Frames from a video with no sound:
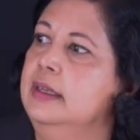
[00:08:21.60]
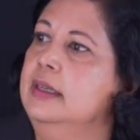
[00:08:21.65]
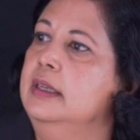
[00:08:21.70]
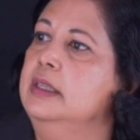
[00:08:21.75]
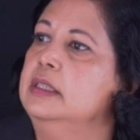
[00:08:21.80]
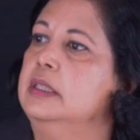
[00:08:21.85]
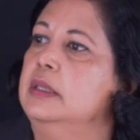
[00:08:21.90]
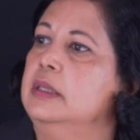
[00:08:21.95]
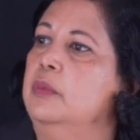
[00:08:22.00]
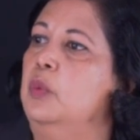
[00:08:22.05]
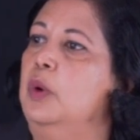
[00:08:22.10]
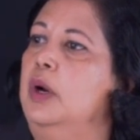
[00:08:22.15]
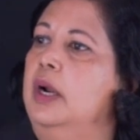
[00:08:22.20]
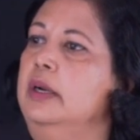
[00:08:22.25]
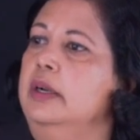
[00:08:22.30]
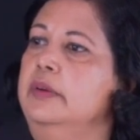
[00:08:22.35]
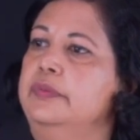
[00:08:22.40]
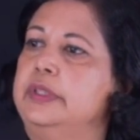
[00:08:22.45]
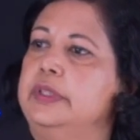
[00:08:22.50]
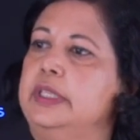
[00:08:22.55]
So
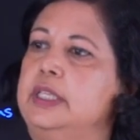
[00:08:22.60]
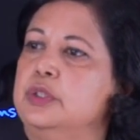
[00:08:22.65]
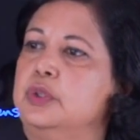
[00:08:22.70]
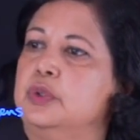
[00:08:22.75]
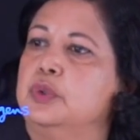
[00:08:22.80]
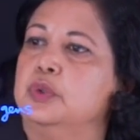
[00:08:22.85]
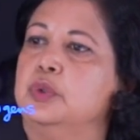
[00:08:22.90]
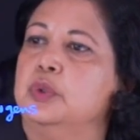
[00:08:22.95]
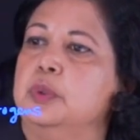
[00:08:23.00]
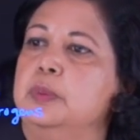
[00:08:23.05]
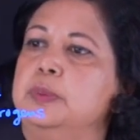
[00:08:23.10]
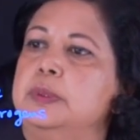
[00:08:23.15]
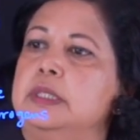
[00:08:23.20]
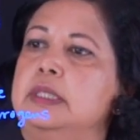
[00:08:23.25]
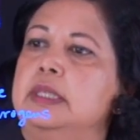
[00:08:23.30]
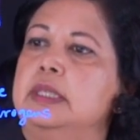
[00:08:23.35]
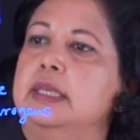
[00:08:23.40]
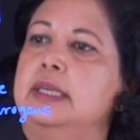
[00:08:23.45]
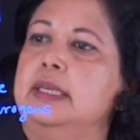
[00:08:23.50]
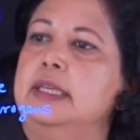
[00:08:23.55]
one of these
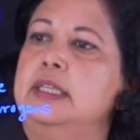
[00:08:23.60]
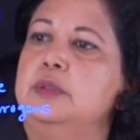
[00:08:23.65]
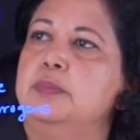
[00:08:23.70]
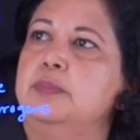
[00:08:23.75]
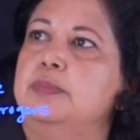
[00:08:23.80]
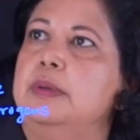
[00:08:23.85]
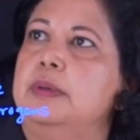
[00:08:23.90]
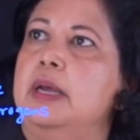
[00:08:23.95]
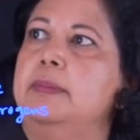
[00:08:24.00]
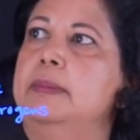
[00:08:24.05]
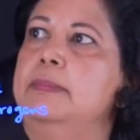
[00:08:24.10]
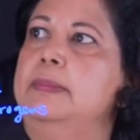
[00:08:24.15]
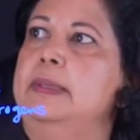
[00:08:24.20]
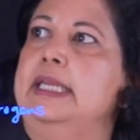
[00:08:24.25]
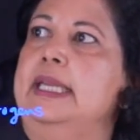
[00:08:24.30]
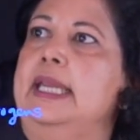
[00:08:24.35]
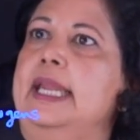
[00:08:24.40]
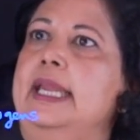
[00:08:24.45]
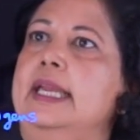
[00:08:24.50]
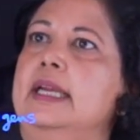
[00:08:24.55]
groups is
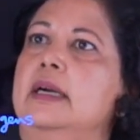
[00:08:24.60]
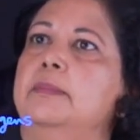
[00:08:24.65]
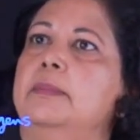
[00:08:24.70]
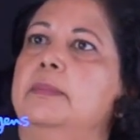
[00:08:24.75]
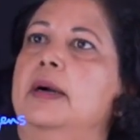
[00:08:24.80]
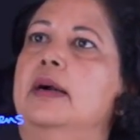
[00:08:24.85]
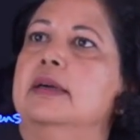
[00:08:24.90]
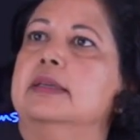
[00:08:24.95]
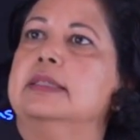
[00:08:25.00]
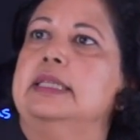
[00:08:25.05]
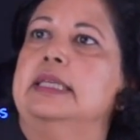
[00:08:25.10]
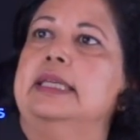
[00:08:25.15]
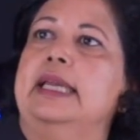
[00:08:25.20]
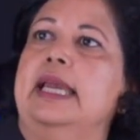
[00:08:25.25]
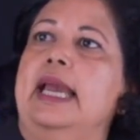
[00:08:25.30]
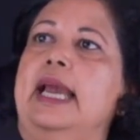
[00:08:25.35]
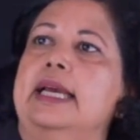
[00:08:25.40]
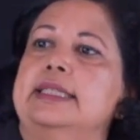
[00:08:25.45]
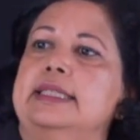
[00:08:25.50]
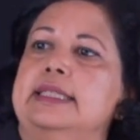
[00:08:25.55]
probably a carboxylic
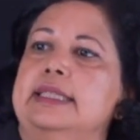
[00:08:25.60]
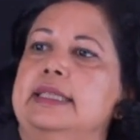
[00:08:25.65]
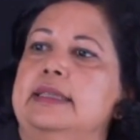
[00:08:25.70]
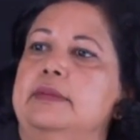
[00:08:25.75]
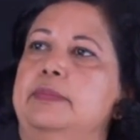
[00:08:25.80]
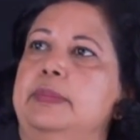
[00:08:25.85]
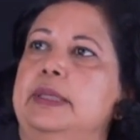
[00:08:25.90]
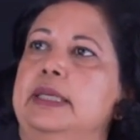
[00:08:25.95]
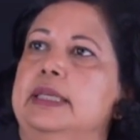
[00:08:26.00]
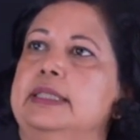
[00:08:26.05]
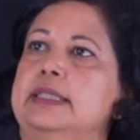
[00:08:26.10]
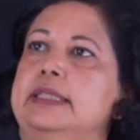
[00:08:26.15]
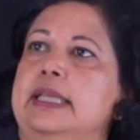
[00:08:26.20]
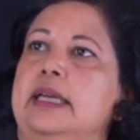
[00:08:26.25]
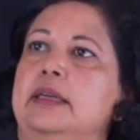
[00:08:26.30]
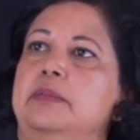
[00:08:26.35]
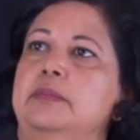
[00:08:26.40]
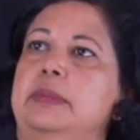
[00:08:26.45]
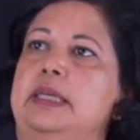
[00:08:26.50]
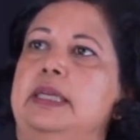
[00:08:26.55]
acid, because
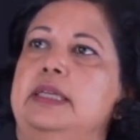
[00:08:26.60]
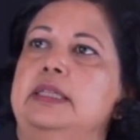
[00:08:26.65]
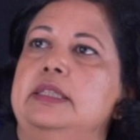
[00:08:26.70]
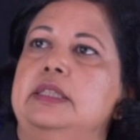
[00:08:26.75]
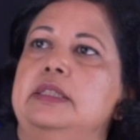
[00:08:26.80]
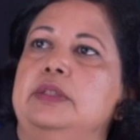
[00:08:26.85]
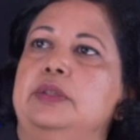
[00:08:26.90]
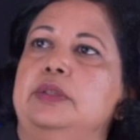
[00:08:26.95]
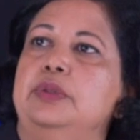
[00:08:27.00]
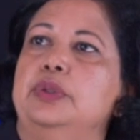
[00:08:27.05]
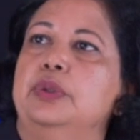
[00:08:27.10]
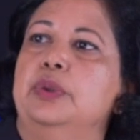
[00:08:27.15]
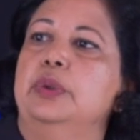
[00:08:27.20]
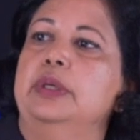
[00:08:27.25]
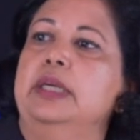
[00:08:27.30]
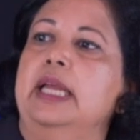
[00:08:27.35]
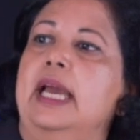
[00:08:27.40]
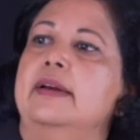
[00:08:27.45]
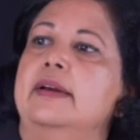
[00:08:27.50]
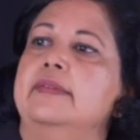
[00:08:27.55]
that means you
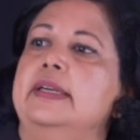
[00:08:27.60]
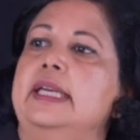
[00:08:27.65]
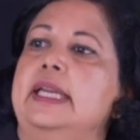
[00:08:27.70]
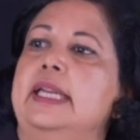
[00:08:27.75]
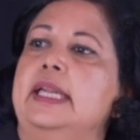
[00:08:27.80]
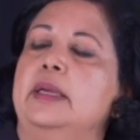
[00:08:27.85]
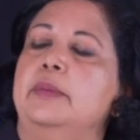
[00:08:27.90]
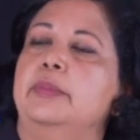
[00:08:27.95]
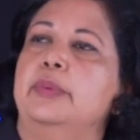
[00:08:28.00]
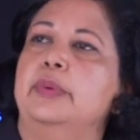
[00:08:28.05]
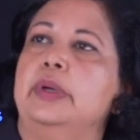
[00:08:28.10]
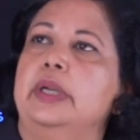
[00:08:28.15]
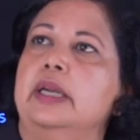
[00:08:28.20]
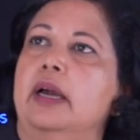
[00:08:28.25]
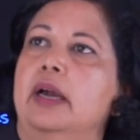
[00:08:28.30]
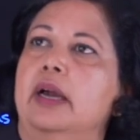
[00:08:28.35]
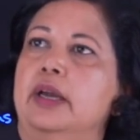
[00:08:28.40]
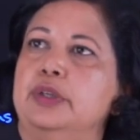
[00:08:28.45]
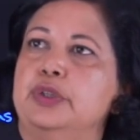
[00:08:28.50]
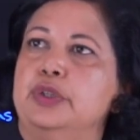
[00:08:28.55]
don't have a neighboring
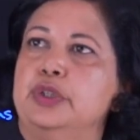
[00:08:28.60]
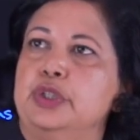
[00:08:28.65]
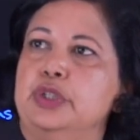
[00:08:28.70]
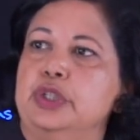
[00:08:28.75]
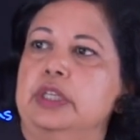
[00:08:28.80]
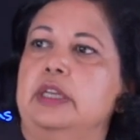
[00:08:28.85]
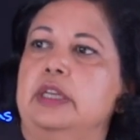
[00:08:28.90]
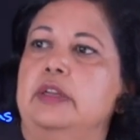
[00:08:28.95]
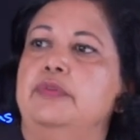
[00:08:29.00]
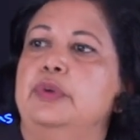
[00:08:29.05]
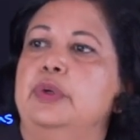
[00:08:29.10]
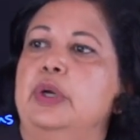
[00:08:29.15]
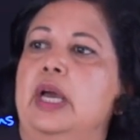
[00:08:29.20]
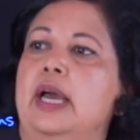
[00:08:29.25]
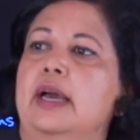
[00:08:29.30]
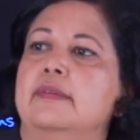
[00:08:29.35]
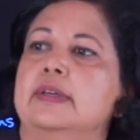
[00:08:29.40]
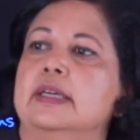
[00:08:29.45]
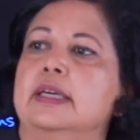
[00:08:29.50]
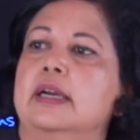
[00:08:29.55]
hydrogen if you
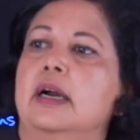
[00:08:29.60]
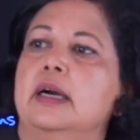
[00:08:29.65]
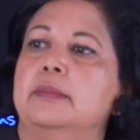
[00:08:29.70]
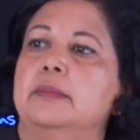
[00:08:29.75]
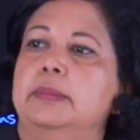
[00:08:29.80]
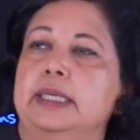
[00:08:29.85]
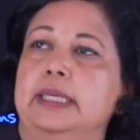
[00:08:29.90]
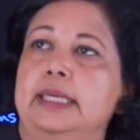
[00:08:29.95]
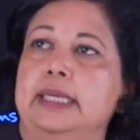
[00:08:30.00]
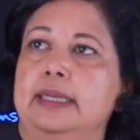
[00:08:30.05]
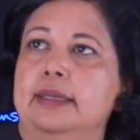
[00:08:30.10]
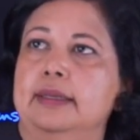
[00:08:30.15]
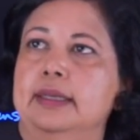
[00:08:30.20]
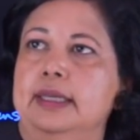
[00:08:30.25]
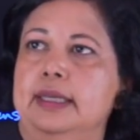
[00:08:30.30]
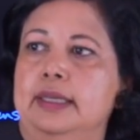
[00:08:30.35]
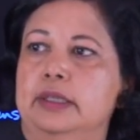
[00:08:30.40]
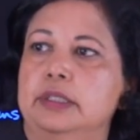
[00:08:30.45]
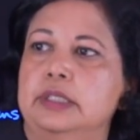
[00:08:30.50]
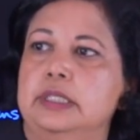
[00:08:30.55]
have a carbonyl
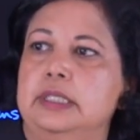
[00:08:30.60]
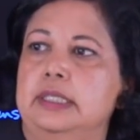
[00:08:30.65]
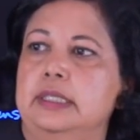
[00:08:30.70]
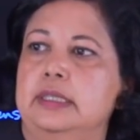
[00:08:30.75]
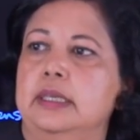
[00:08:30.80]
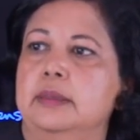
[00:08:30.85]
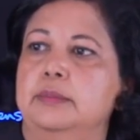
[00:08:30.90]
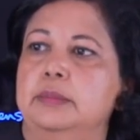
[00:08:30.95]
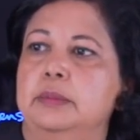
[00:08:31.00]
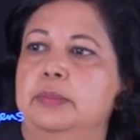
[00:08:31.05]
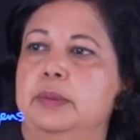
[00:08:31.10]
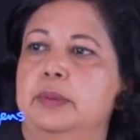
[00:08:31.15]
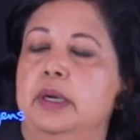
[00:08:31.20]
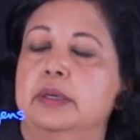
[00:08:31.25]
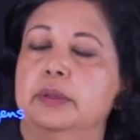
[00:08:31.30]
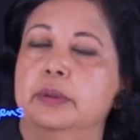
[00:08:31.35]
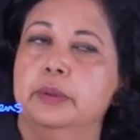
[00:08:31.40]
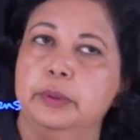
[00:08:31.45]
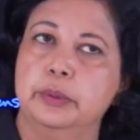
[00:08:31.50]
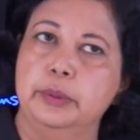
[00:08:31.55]
here, C double
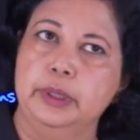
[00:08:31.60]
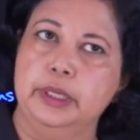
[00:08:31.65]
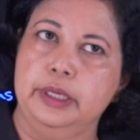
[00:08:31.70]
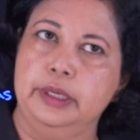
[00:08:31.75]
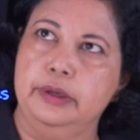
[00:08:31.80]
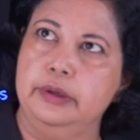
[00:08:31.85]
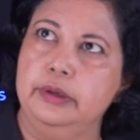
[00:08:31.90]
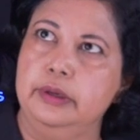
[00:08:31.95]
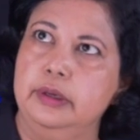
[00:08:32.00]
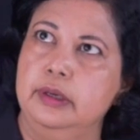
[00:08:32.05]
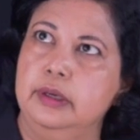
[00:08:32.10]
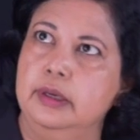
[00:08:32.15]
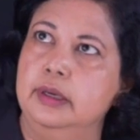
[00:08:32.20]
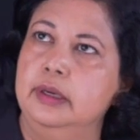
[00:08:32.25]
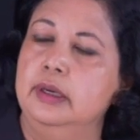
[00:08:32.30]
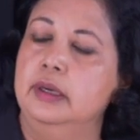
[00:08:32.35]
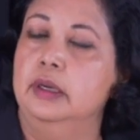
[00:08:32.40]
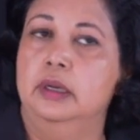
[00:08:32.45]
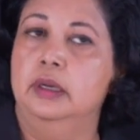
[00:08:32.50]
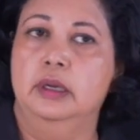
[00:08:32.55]
bond O here.
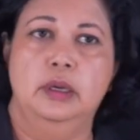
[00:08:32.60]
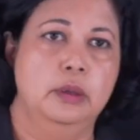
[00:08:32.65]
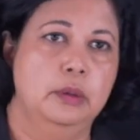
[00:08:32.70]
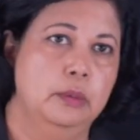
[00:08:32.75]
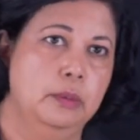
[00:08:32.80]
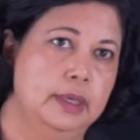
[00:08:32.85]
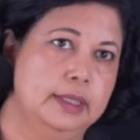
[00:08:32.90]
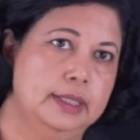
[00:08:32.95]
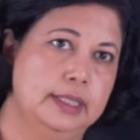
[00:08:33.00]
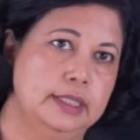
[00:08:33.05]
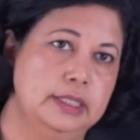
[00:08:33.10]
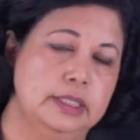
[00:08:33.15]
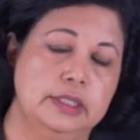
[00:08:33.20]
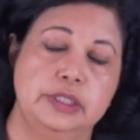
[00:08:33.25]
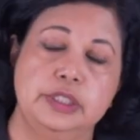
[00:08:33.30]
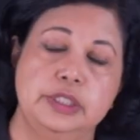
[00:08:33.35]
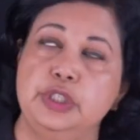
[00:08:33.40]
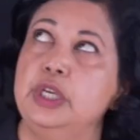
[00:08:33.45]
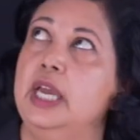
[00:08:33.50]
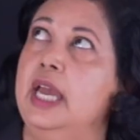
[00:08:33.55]
What else
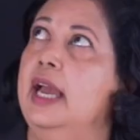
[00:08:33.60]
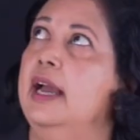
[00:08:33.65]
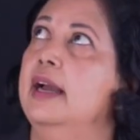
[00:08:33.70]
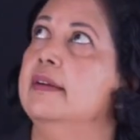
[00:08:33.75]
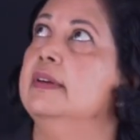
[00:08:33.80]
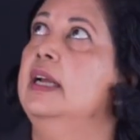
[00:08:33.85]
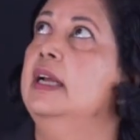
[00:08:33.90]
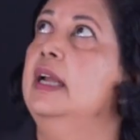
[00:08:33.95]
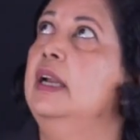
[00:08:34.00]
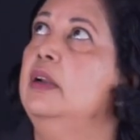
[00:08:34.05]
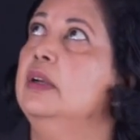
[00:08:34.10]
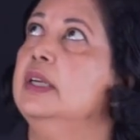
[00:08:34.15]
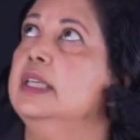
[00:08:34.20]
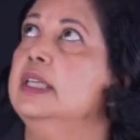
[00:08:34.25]
could you have? Look